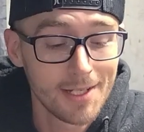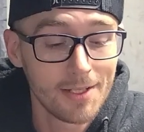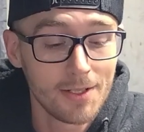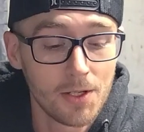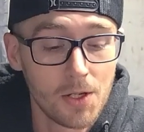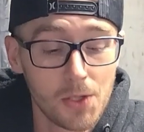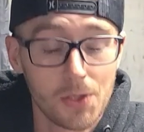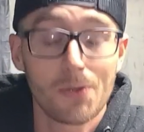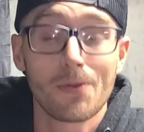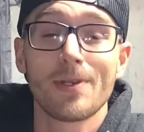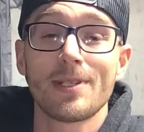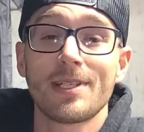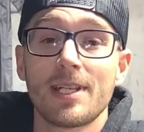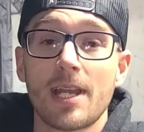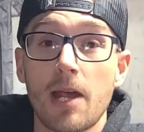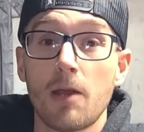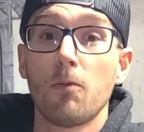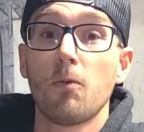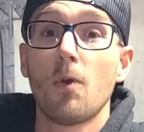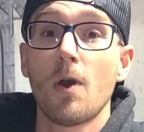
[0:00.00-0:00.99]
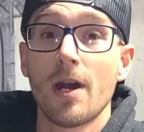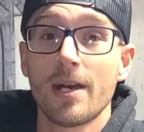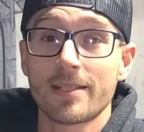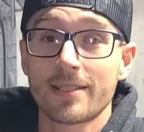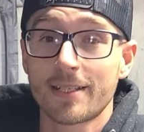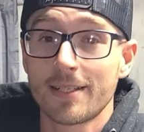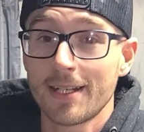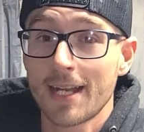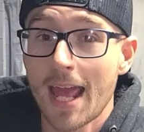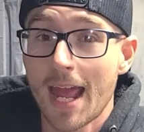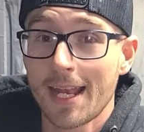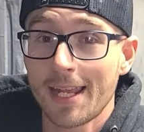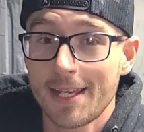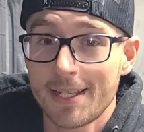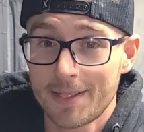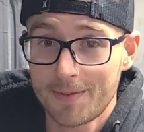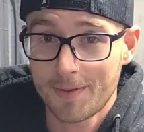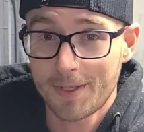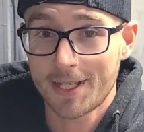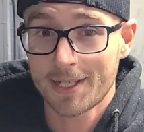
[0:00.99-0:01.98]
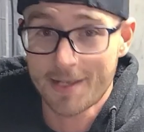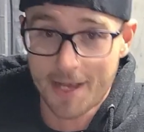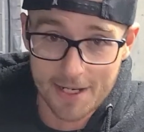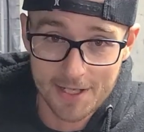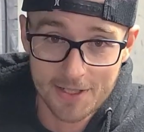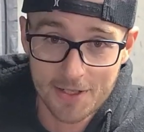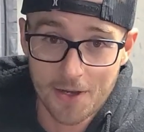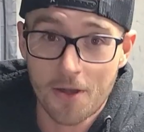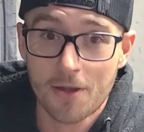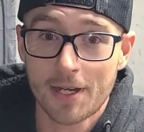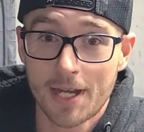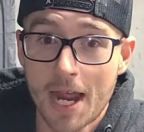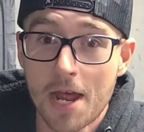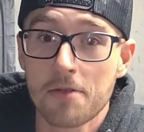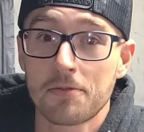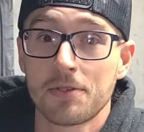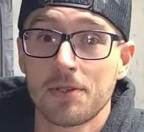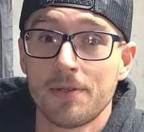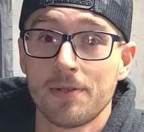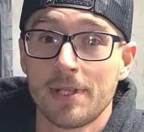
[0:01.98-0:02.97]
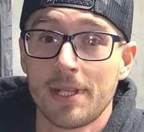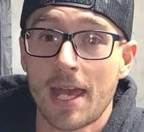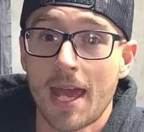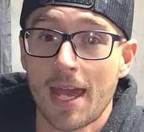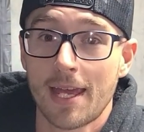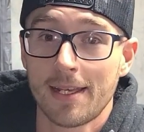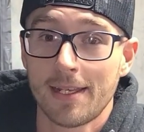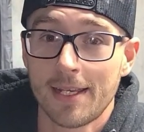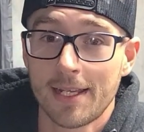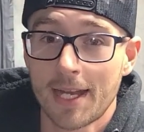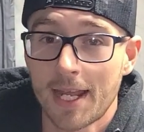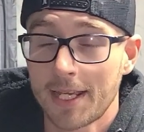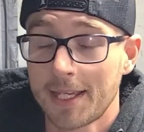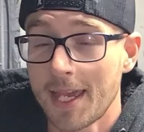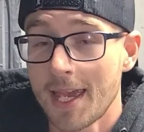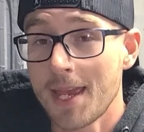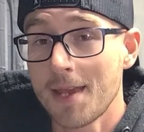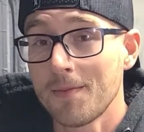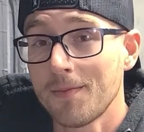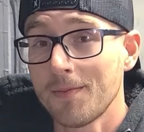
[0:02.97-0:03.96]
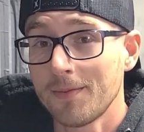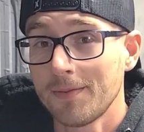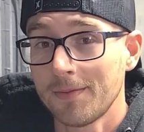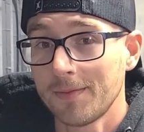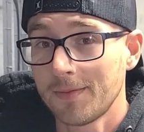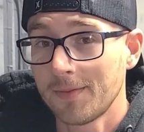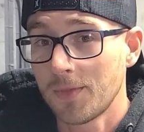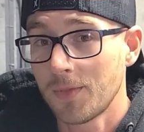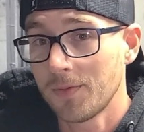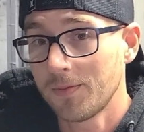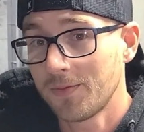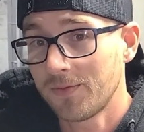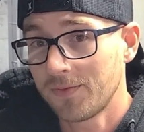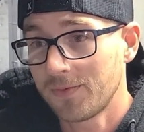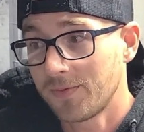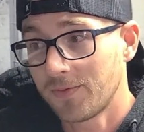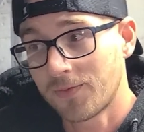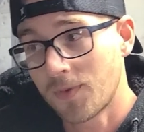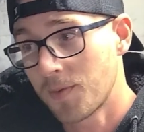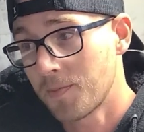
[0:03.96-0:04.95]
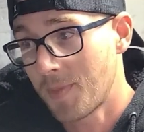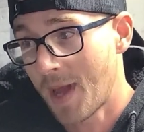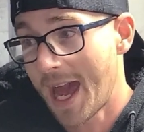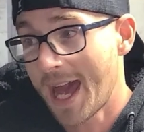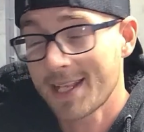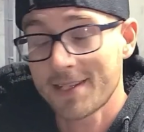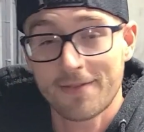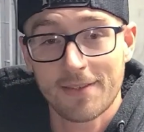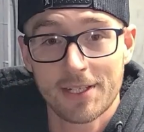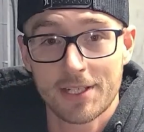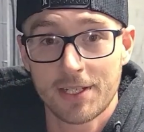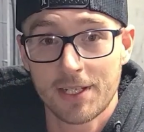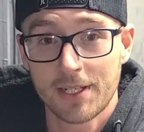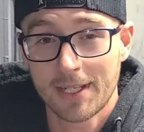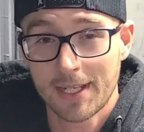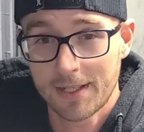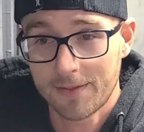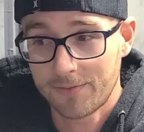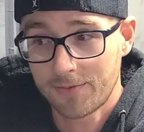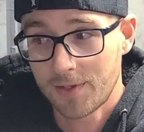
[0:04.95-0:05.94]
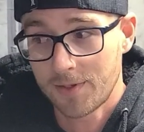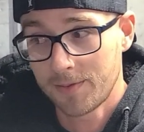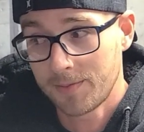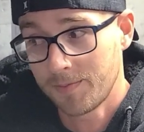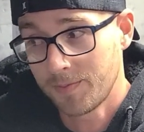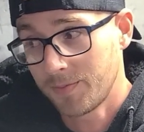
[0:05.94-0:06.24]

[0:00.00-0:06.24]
The only reason I was good at it is because I started out doing that. And I came from bass fishing, from